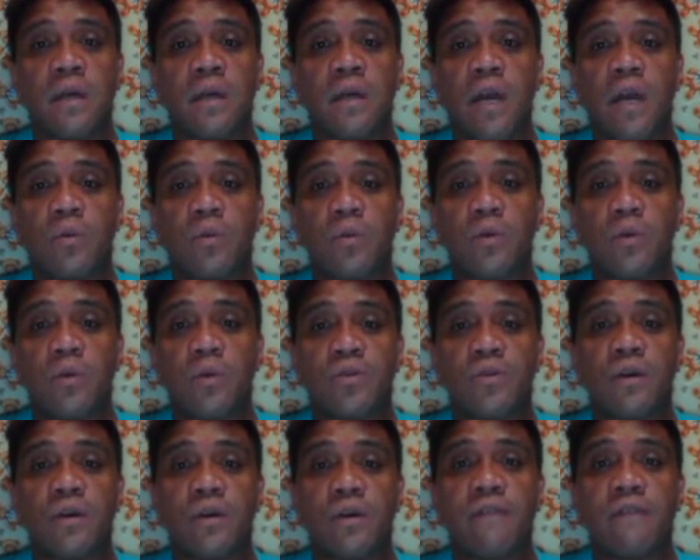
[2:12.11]
and we
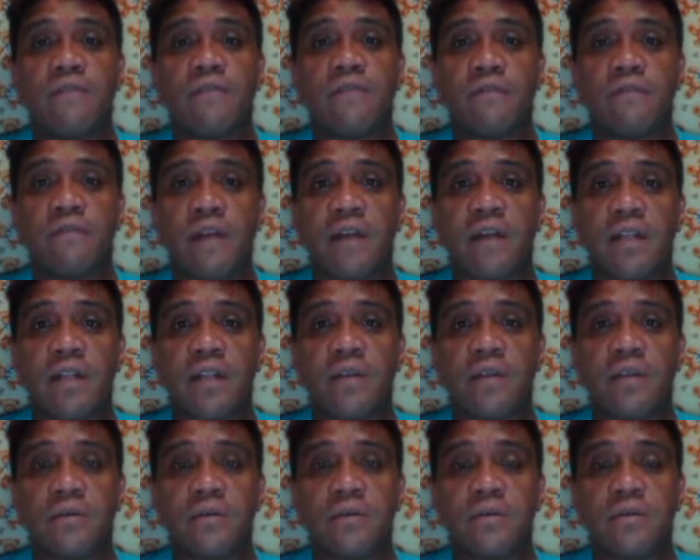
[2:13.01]
also have the
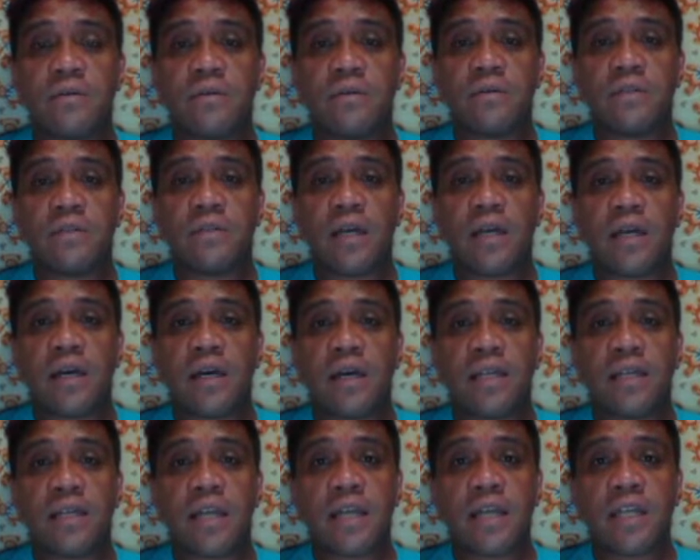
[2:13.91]
value,
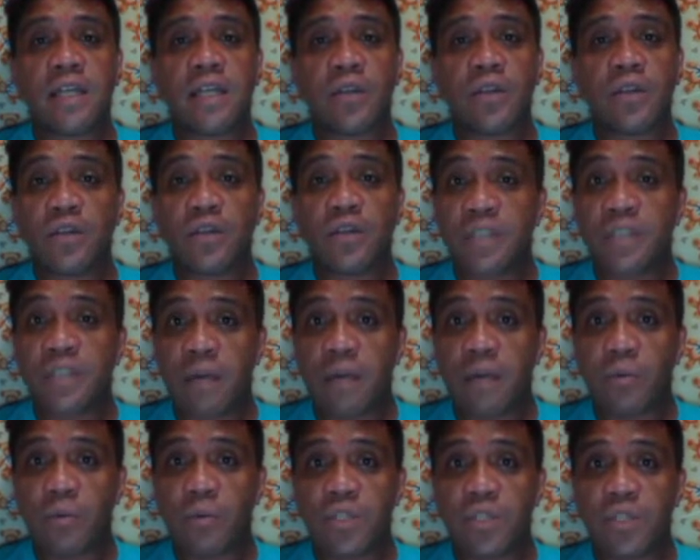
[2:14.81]
another
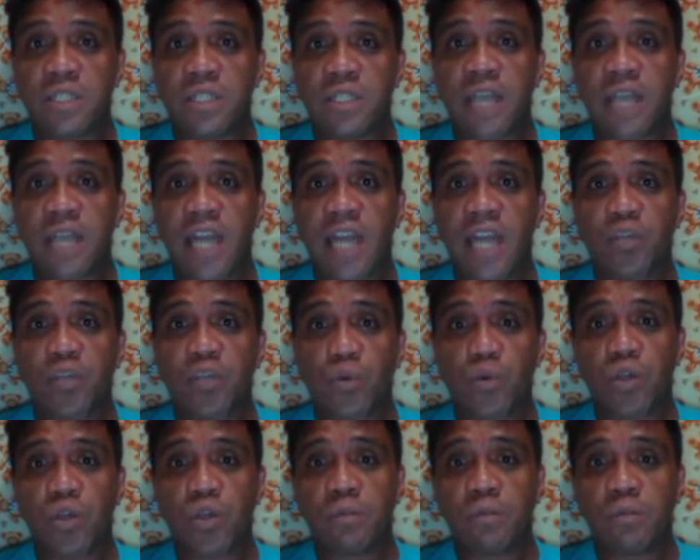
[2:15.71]
example, which is x
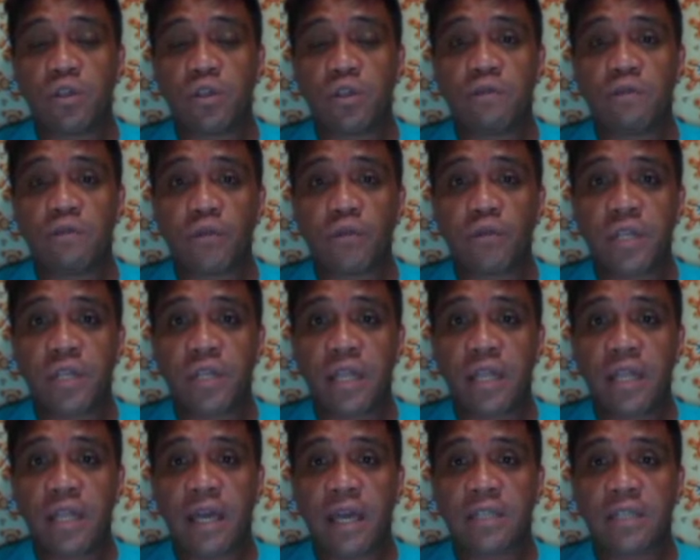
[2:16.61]
squared minus
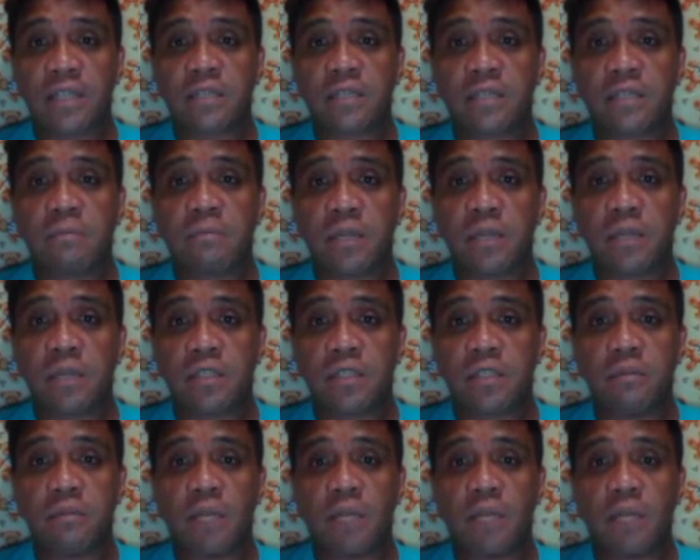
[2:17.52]
14x plus
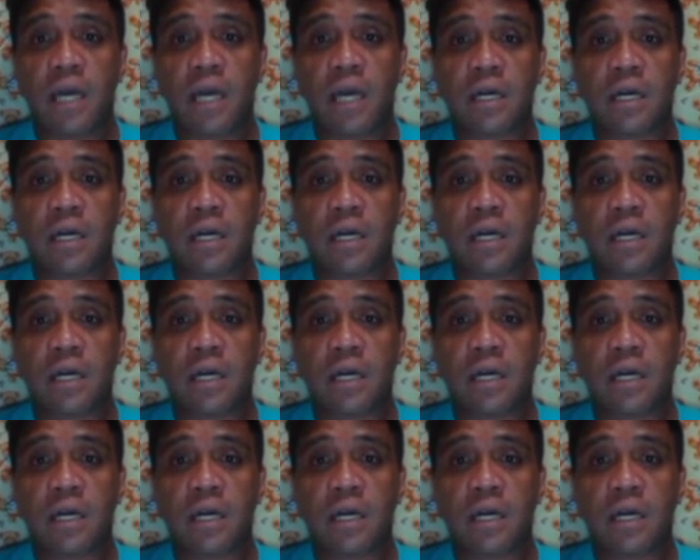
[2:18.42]
the blank.